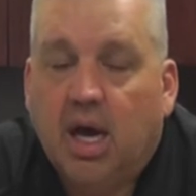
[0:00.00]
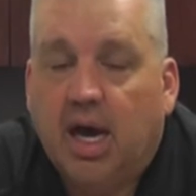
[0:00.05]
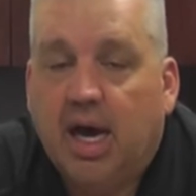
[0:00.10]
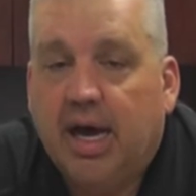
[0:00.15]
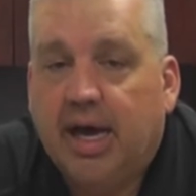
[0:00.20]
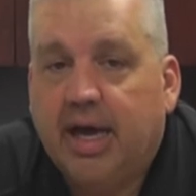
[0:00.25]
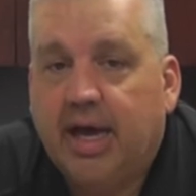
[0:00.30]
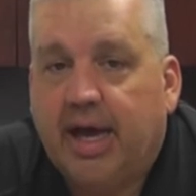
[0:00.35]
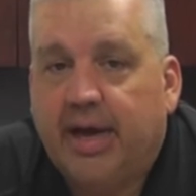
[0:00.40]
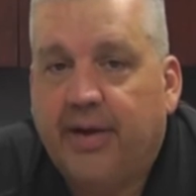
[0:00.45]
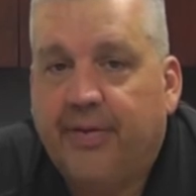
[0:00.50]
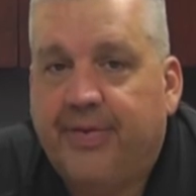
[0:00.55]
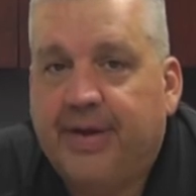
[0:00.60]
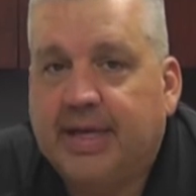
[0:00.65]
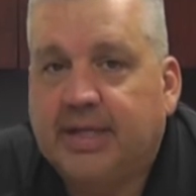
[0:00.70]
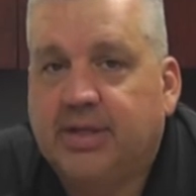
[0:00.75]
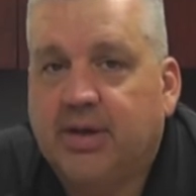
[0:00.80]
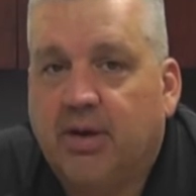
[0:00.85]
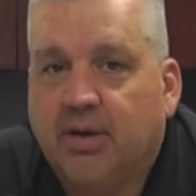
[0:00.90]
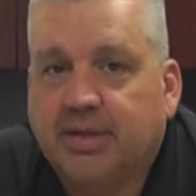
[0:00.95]
I don't
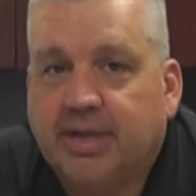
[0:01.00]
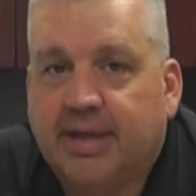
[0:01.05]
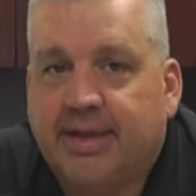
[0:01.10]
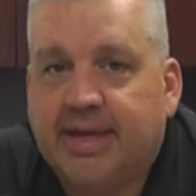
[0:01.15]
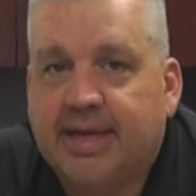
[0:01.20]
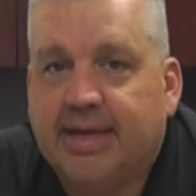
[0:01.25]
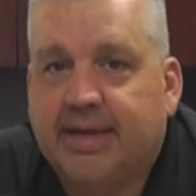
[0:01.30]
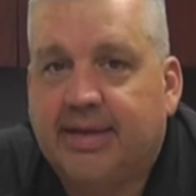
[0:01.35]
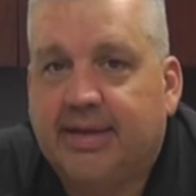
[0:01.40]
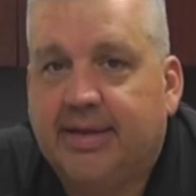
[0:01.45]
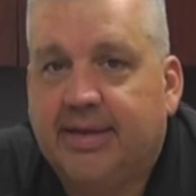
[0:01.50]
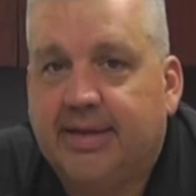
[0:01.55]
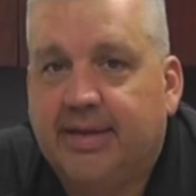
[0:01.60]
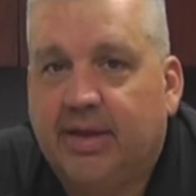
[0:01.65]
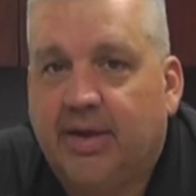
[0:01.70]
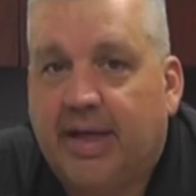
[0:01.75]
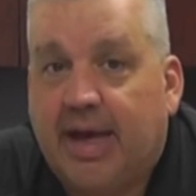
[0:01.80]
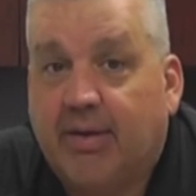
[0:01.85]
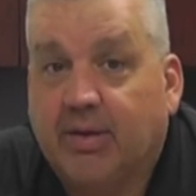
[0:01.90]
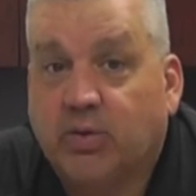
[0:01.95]
think so, because I think
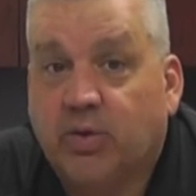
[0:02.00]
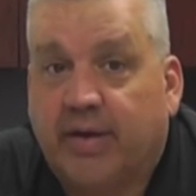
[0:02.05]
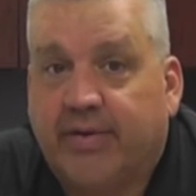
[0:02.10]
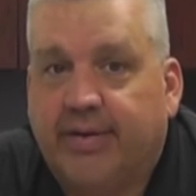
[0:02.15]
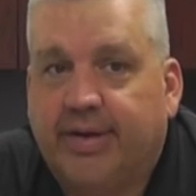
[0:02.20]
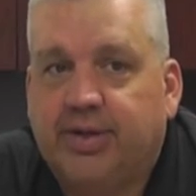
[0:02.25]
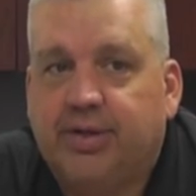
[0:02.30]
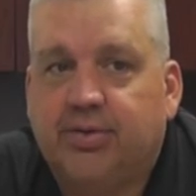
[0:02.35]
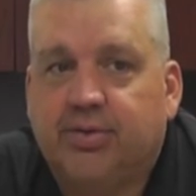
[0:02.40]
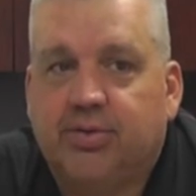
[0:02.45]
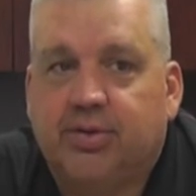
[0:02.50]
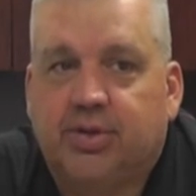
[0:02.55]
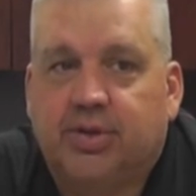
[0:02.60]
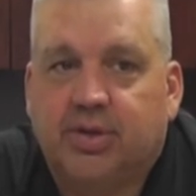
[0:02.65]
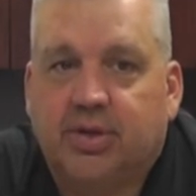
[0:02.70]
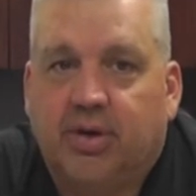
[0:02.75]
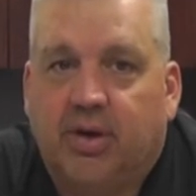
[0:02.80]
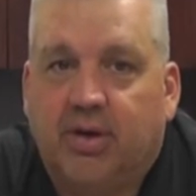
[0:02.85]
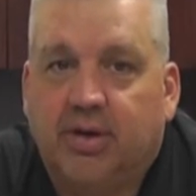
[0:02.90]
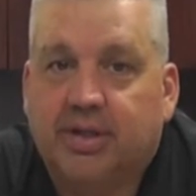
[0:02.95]
that was one of our
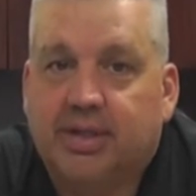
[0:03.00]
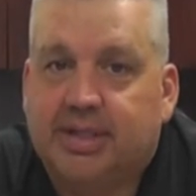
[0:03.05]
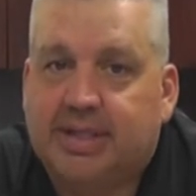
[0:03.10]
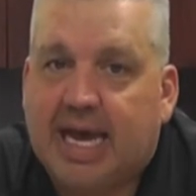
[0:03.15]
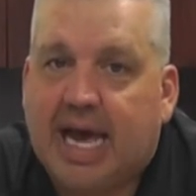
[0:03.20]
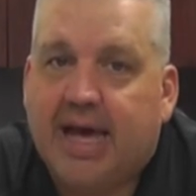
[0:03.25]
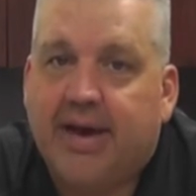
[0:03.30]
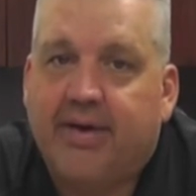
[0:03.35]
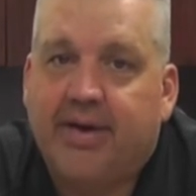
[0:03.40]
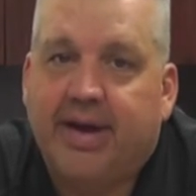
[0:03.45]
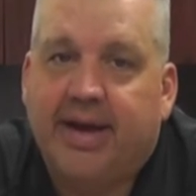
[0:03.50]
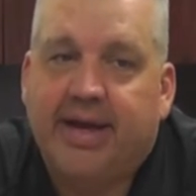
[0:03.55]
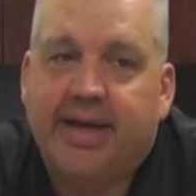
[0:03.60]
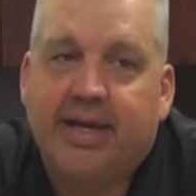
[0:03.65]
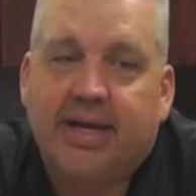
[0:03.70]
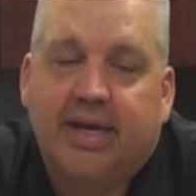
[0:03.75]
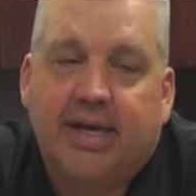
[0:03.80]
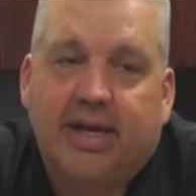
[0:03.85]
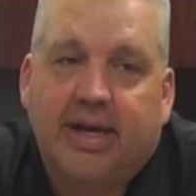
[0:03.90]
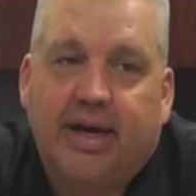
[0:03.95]
issues on Saturday.